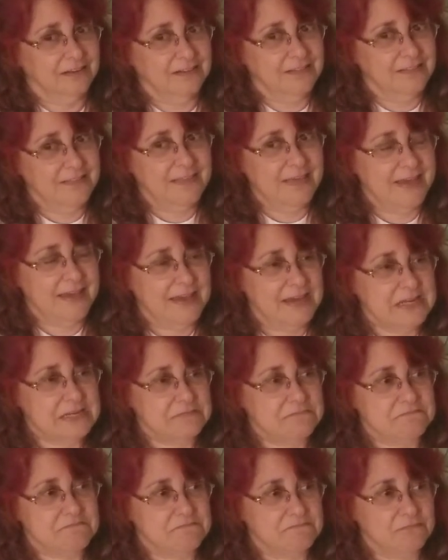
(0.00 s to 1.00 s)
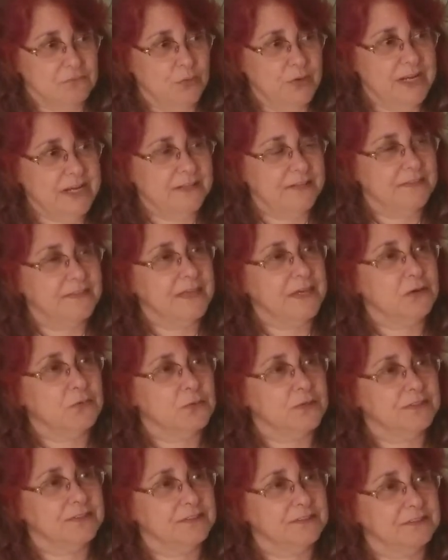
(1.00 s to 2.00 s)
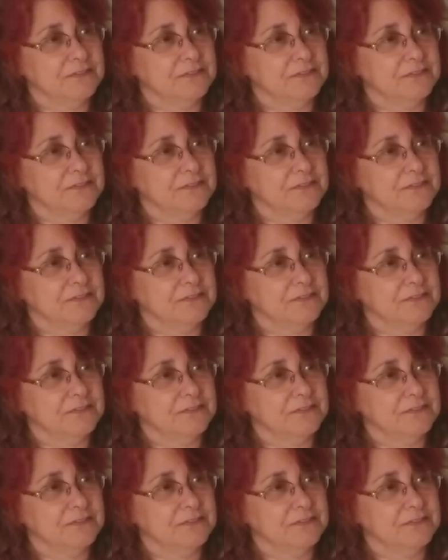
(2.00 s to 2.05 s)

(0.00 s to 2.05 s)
that we didn't think was as